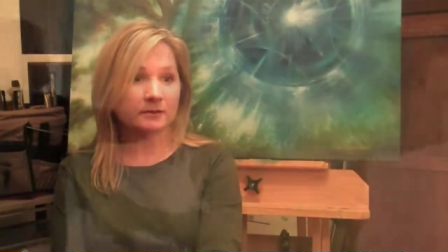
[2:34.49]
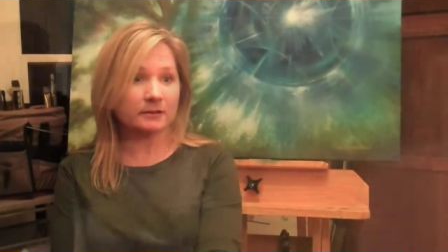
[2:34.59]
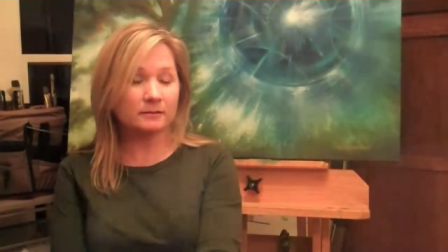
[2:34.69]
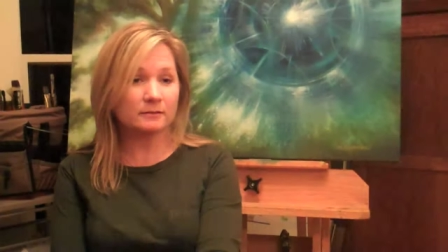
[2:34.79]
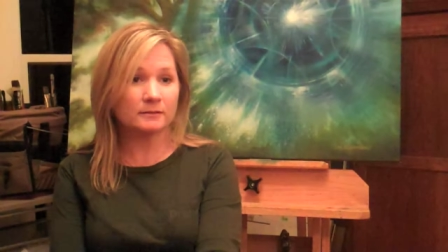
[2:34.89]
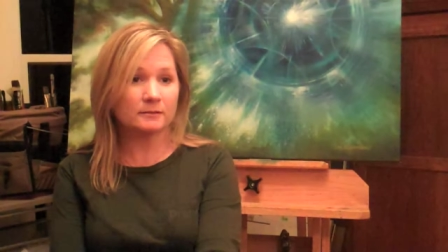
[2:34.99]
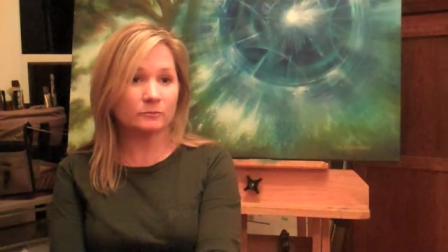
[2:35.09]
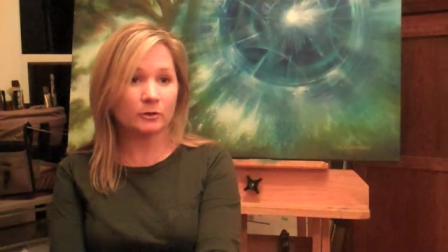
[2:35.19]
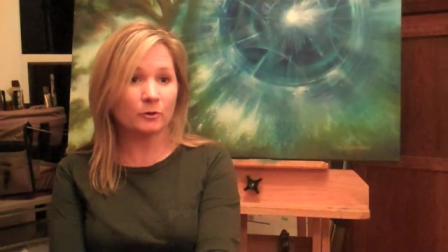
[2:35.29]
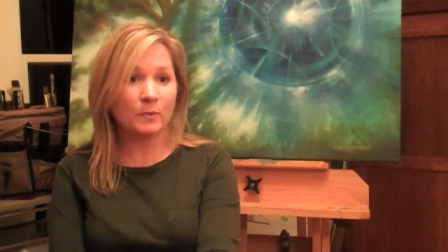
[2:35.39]
that's one
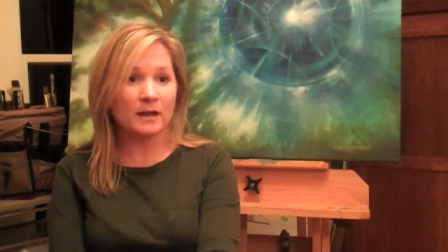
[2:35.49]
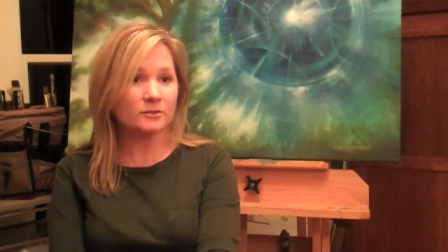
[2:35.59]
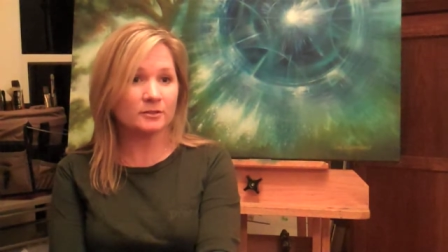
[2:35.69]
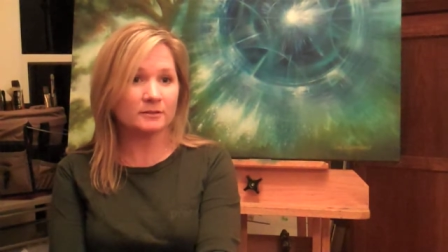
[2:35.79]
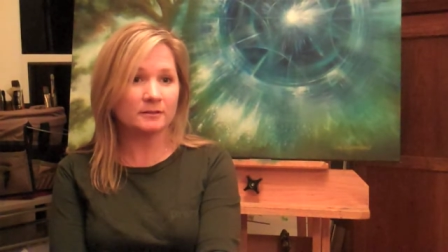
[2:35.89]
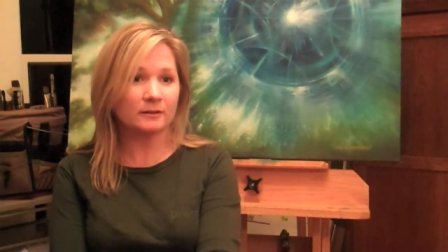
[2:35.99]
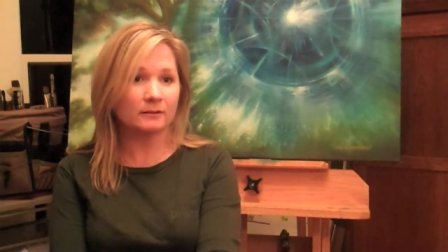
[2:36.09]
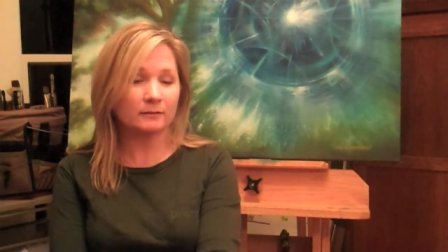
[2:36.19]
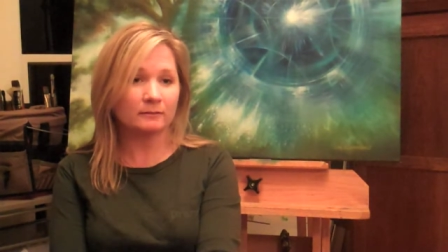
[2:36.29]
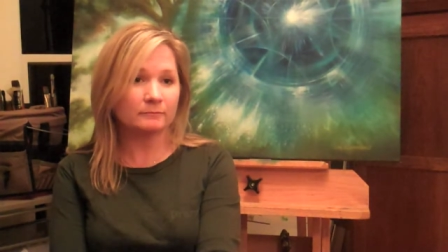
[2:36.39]
of her passions, and
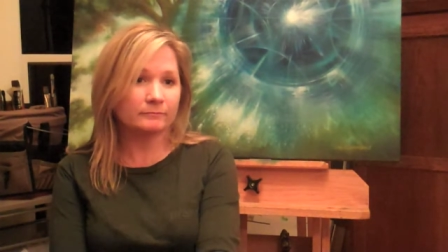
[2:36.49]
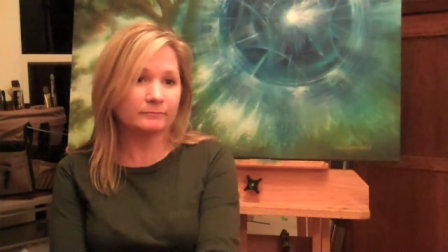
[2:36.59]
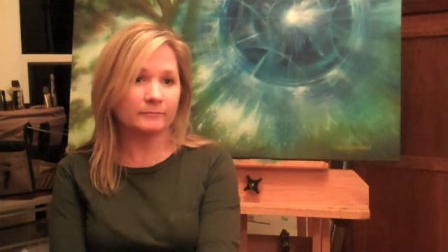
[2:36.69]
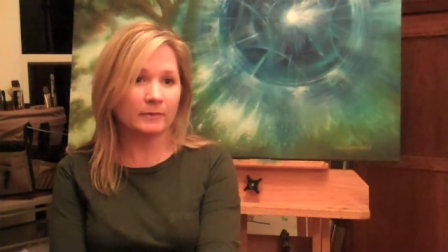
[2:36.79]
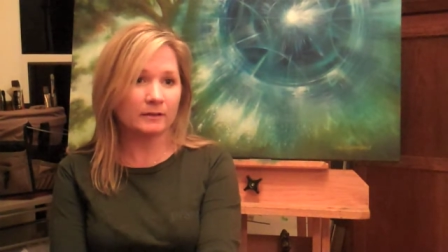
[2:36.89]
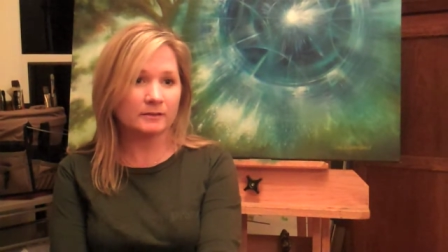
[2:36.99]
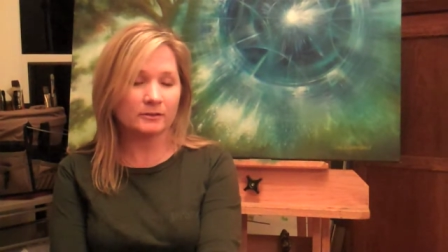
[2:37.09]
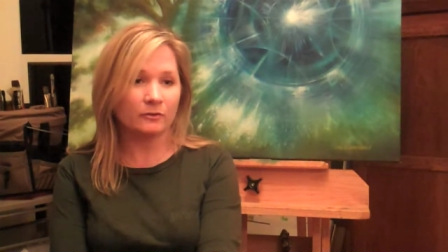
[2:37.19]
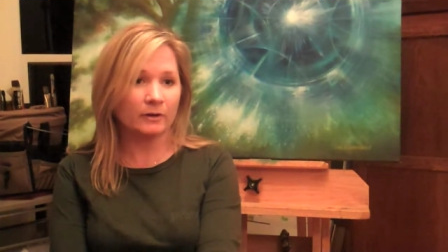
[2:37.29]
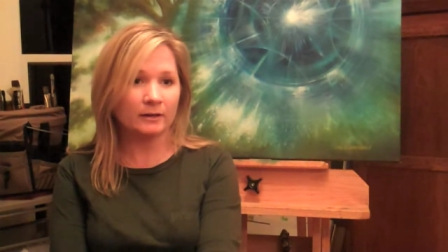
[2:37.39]
I think it's
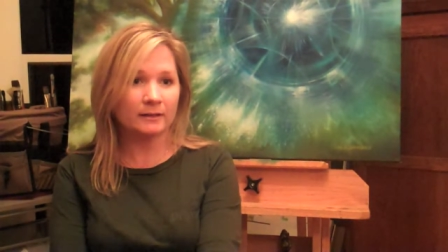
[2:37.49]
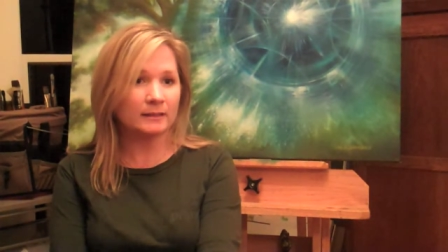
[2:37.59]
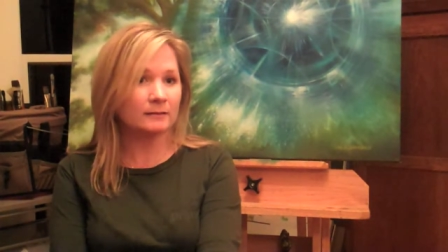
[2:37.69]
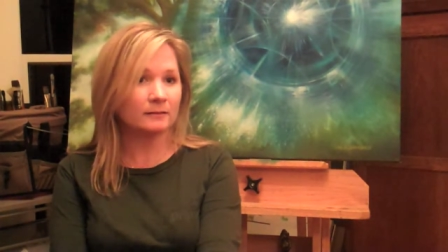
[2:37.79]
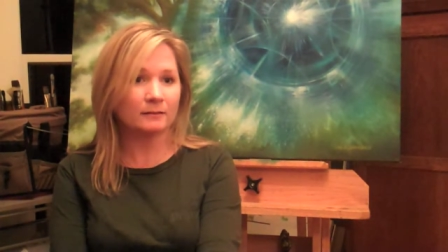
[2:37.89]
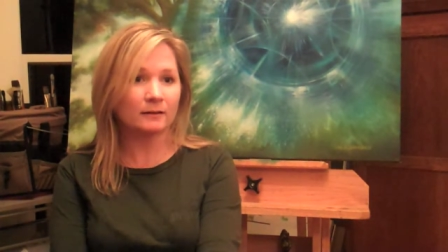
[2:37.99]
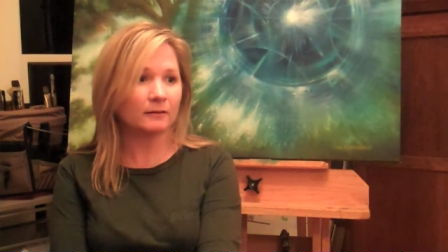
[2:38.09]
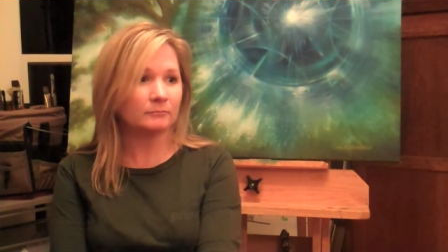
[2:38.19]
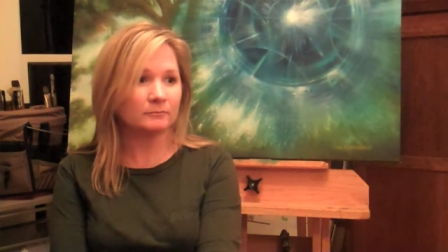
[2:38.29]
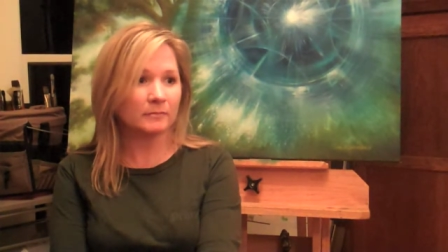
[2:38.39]
a great idea, and I'm
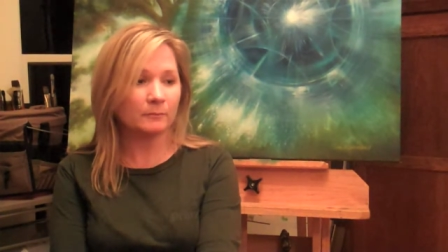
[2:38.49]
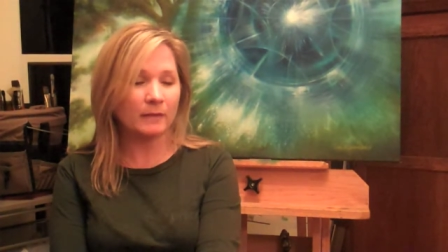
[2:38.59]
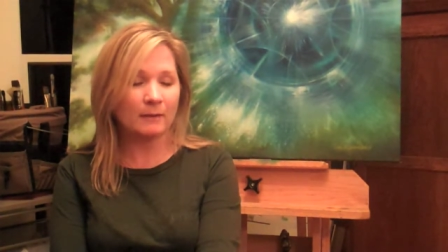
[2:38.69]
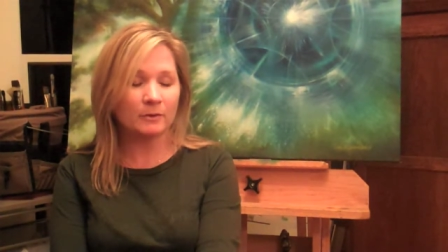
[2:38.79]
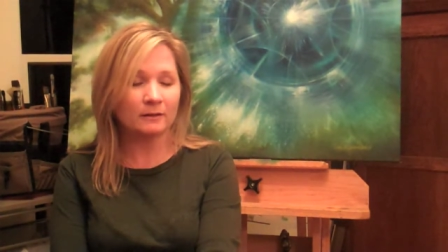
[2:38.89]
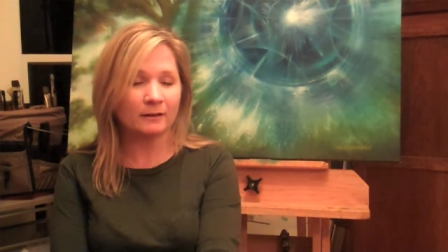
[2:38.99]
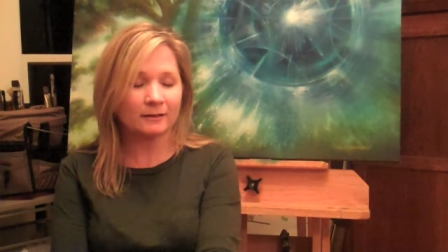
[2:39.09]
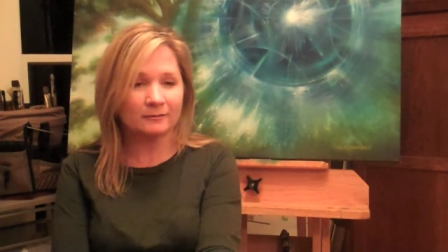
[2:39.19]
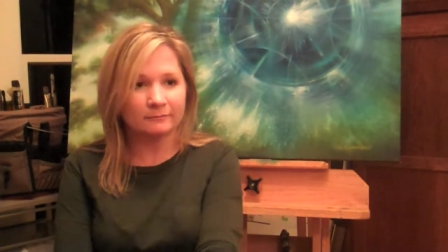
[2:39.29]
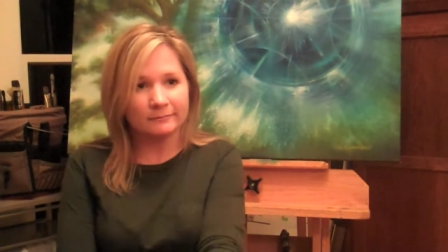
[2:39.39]
happy that I
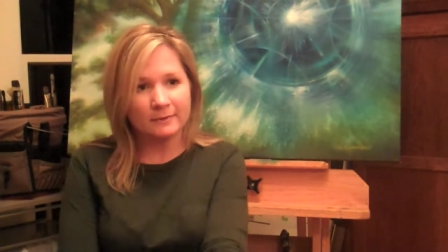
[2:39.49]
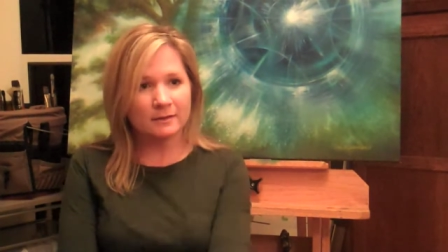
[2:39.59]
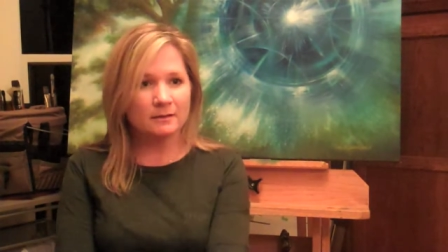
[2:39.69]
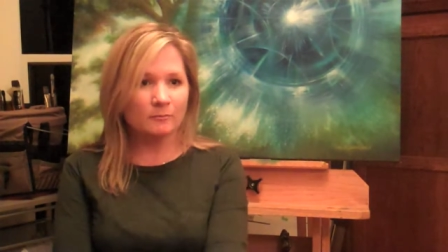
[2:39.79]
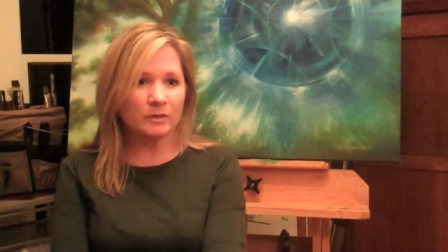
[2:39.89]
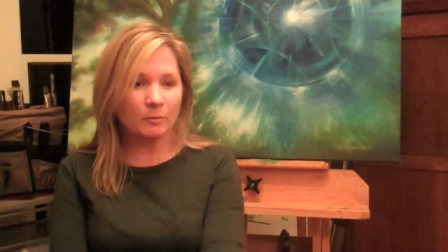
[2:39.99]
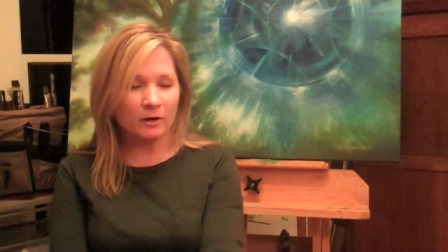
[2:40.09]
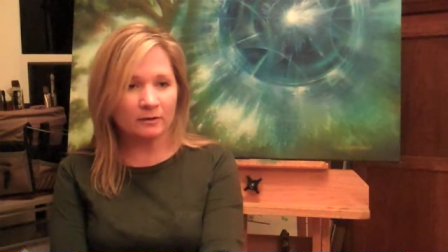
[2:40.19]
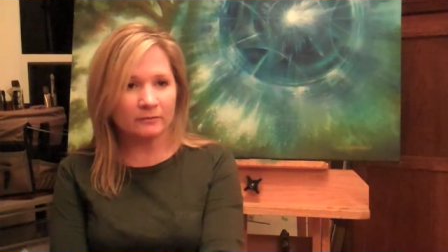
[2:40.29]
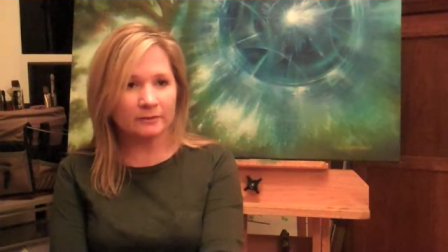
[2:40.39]
can be a part of